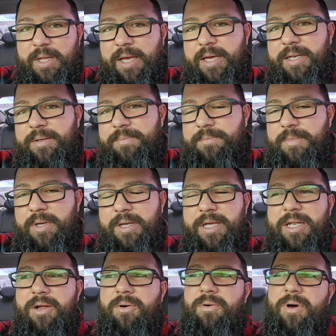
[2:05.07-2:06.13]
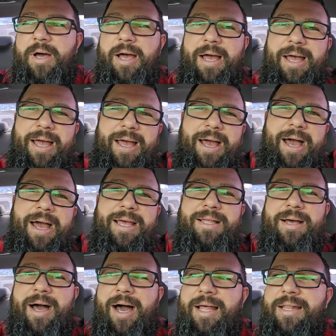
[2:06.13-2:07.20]
And
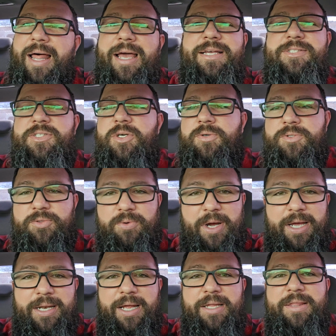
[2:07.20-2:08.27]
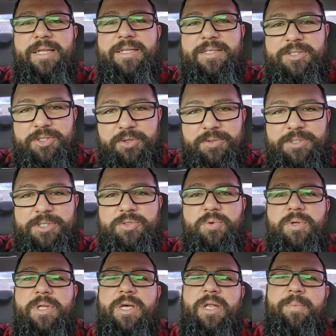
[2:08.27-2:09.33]
I like Zeus, right? And I think Zeus is
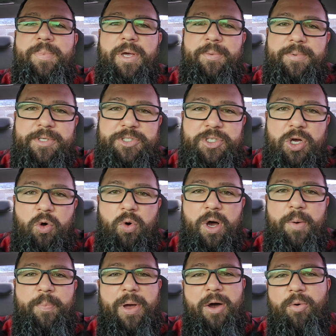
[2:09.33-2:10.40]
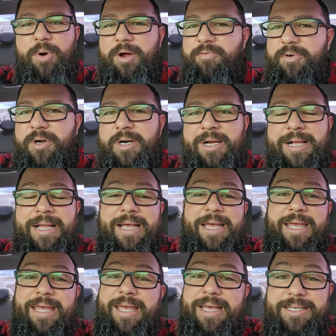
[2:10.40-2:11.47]
really going to be able to show up. However,
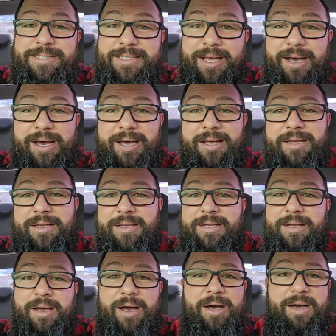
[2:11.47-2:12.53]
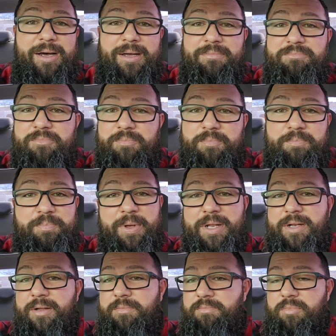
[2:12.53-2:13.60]
he has not
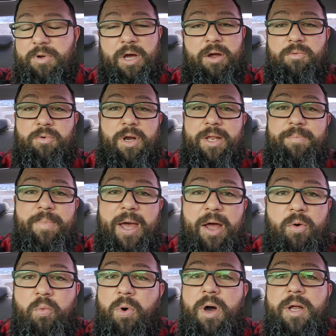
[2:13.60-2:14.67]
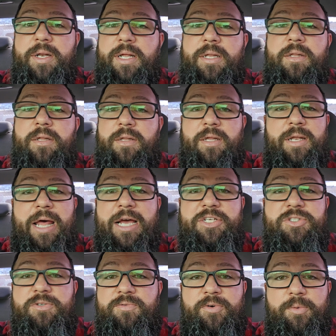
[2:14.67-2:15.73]
been a running back one in the
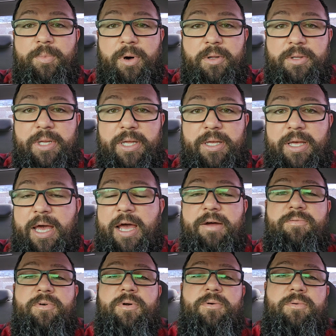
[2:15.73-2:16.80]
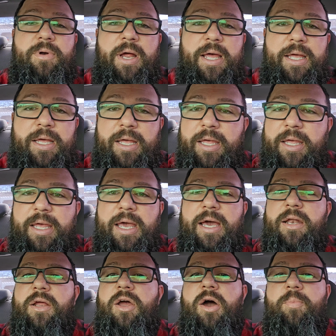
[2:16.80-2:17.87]
National Football League ever, right? He
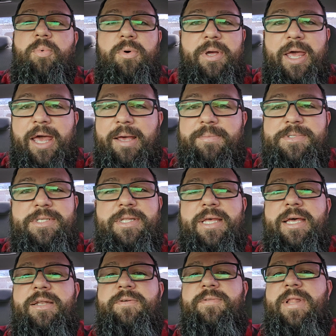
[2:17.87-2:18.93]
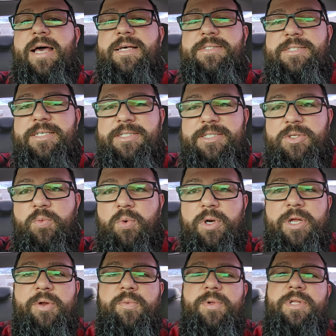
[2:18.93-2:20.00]
had a couple of games at the end of last season where
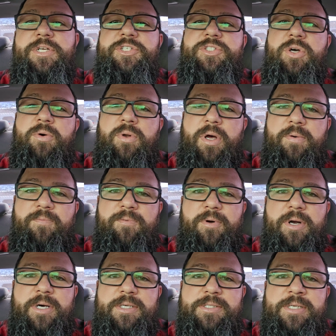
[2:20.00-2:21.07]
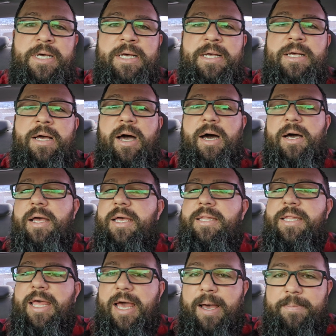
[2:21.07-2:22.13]
he really showed up for us in
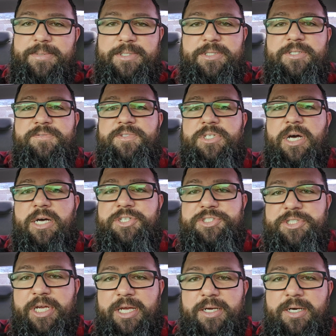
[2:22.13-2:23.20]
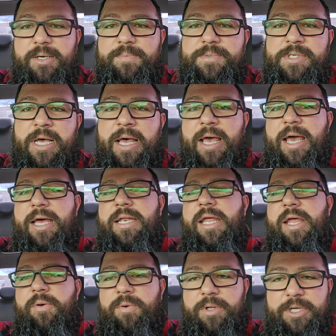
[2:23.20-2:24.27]
the absence of Josh Jacobs, and
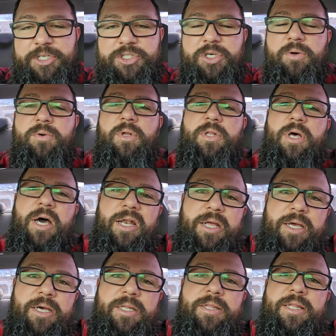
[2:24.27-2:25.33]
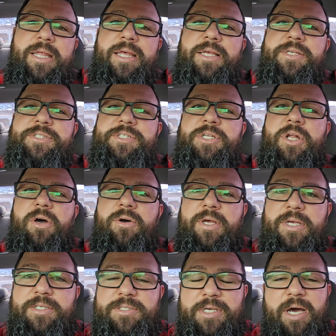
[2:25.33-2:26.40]
he really showed a lot of good things.
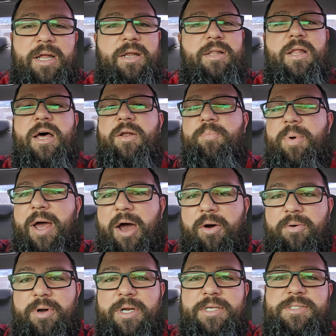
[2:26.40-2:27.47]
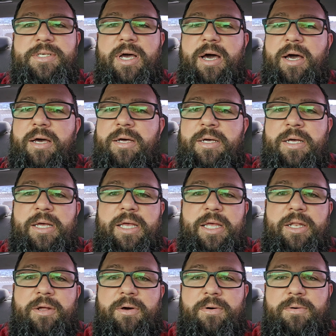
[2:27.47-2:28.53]
He's got a lot of power. He's got
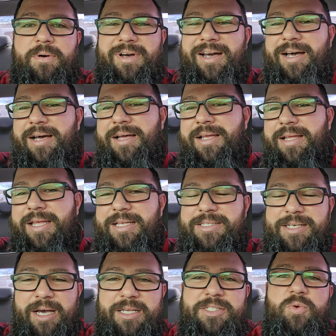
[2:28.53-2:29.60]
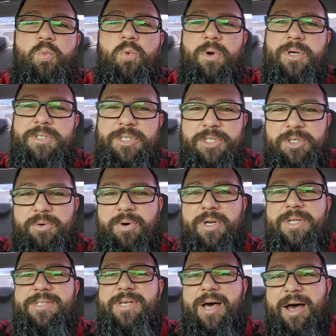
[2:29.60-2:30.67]
some work to do on
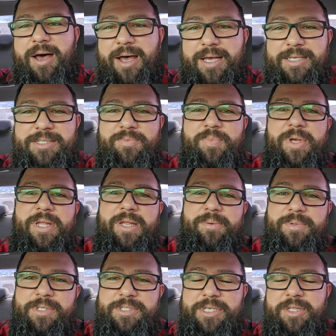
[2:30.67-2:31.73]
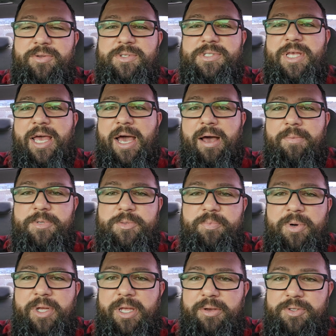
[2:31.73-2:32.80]
his eyes and being able to see those gaps,
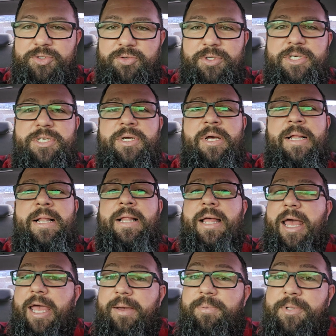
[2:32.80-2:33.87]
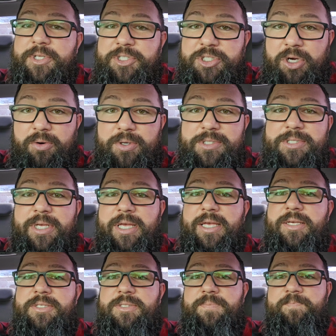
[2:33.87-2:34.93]
but he was really able to show us that
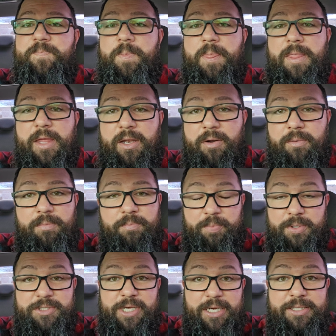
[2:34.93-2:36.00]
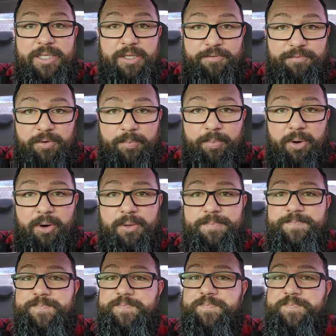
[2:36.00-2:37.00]
he's protecting the football.